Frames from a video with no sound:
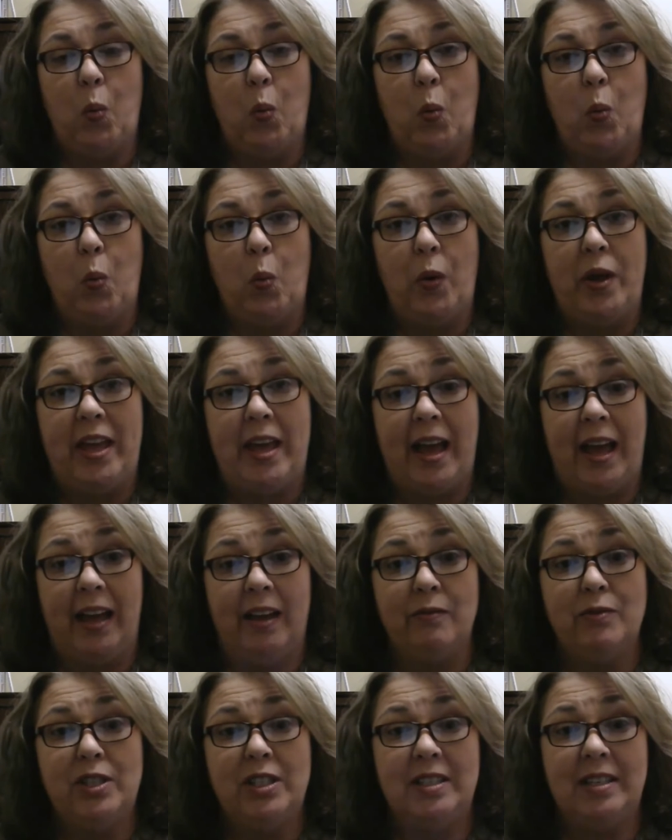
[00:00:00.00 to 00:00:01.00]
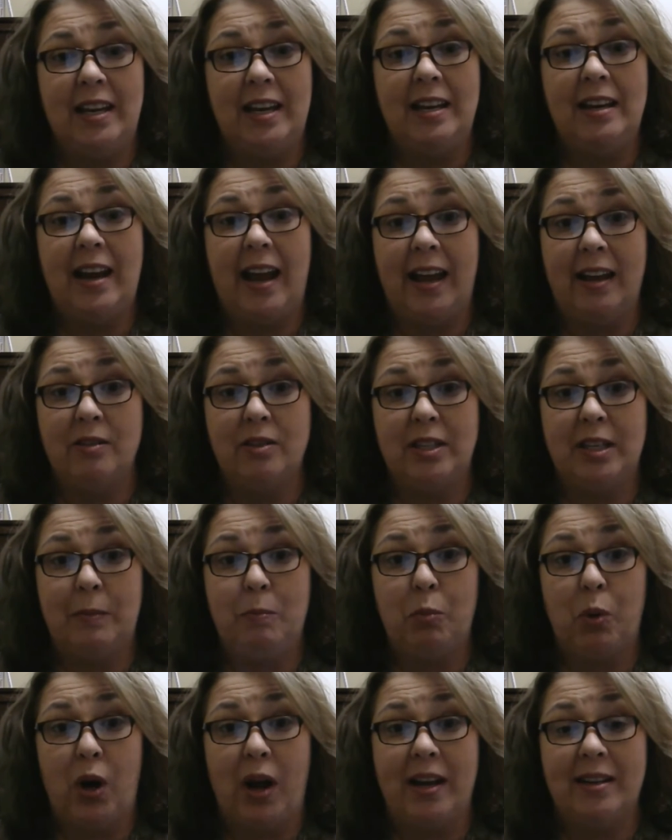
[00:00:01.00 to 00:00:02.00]
We have seen
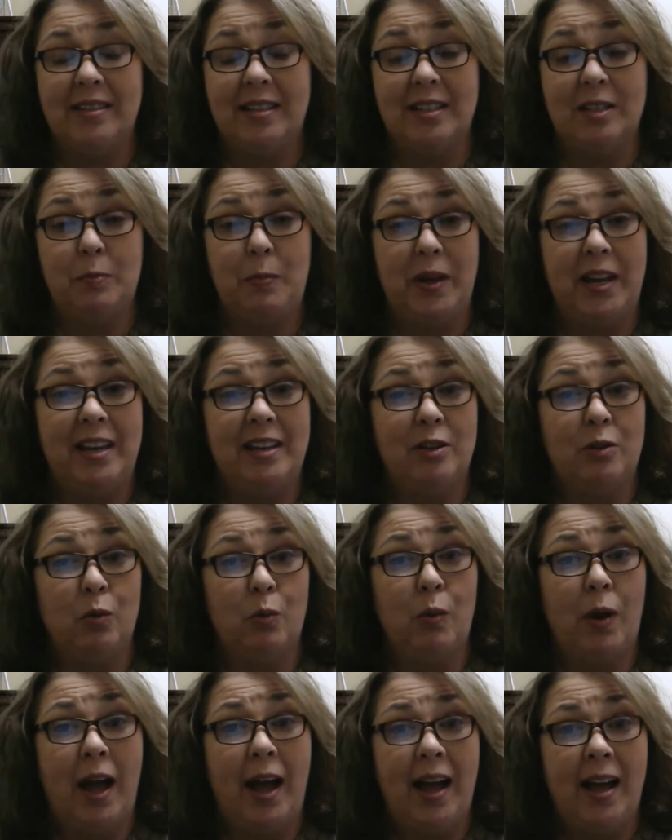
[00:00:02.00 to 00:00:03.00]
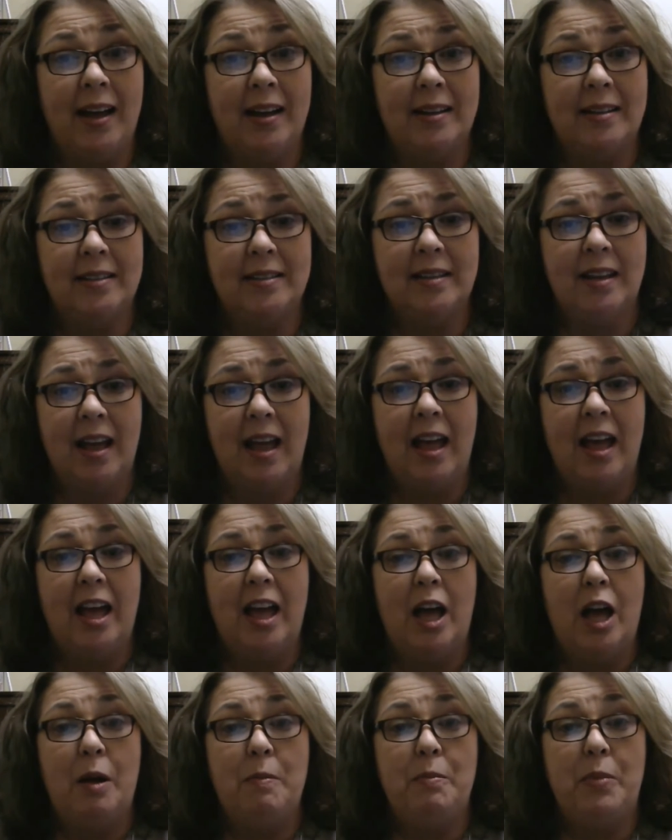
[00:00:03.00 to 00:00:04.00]
housing prices begin to rise,
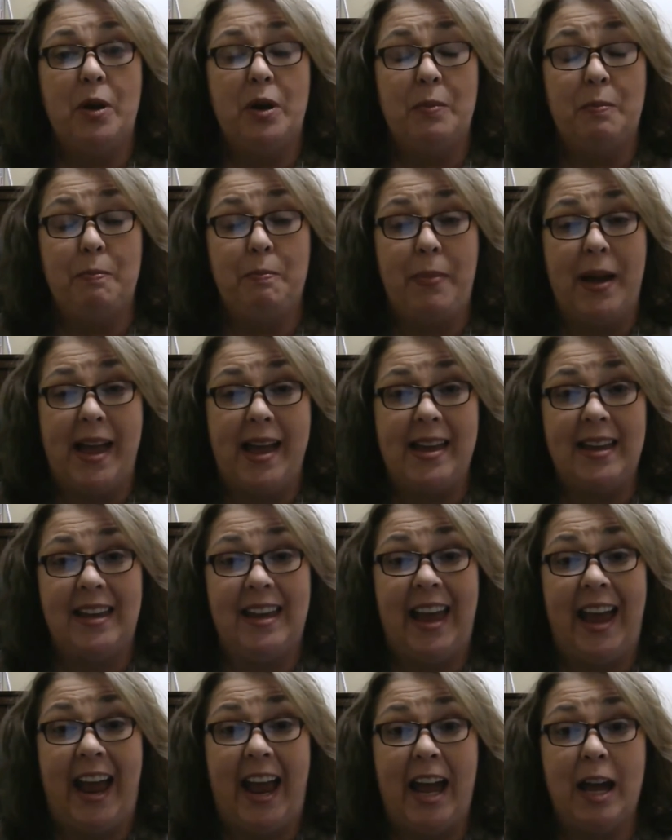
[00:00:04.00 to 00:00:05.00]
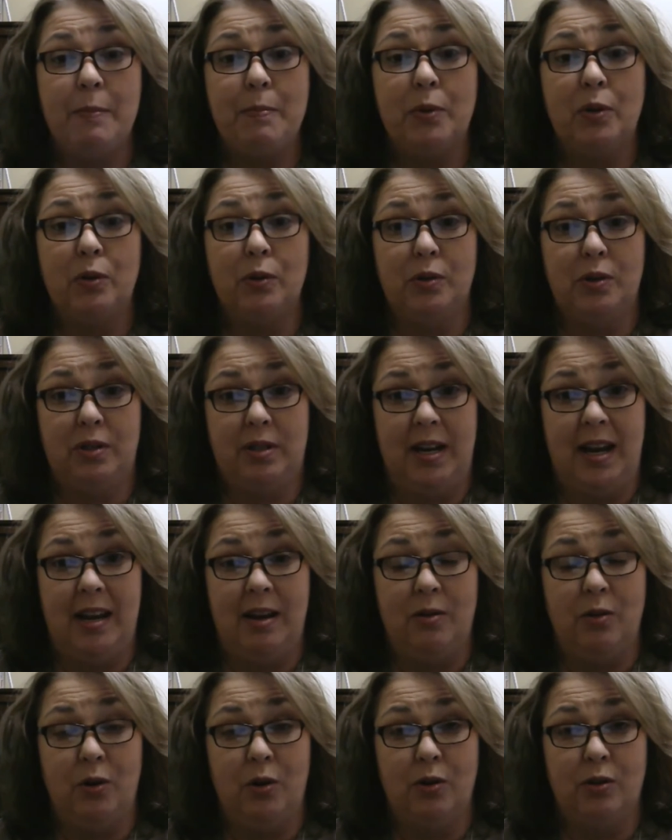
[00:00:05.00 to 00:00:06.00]
but bank capital
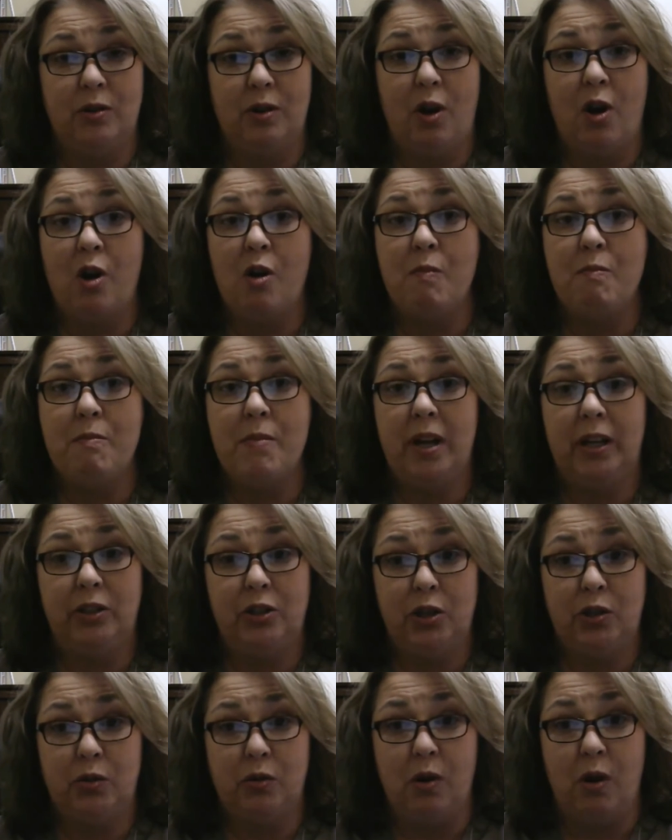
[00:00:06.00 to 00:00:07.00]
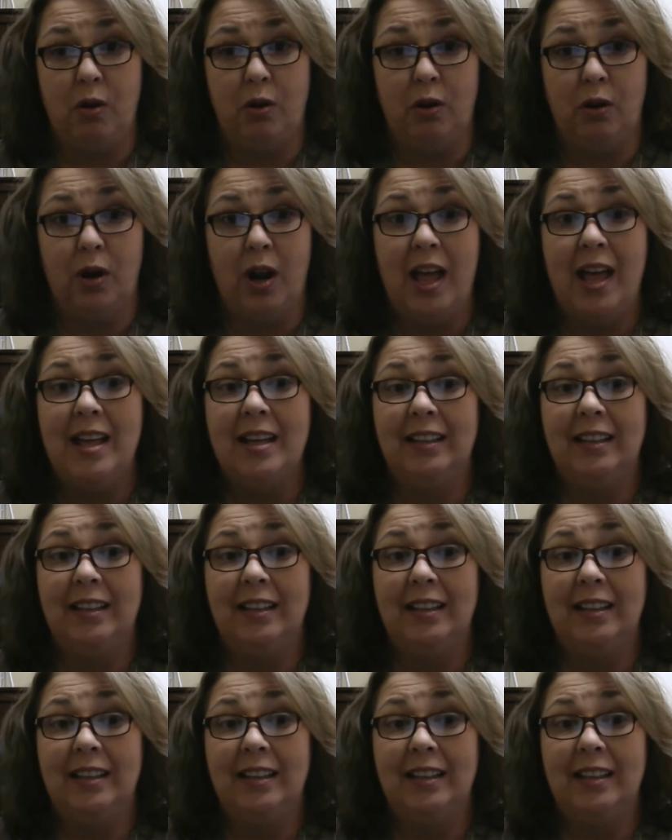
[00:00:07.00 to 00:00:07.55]
standards are much stronger.